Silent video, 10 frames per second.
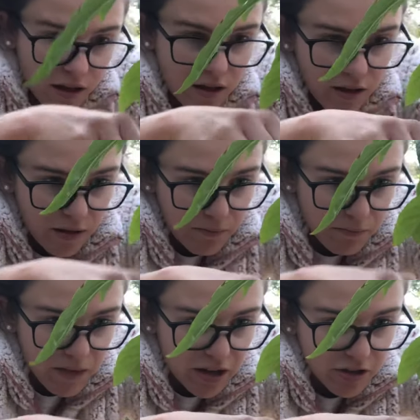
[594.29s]

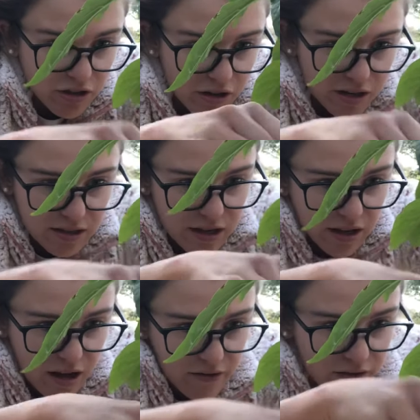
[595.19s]
and make sure it's not
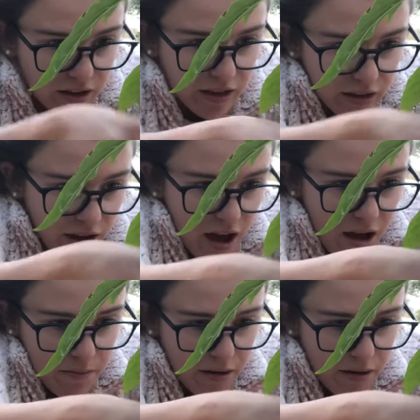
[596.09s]
covering the top.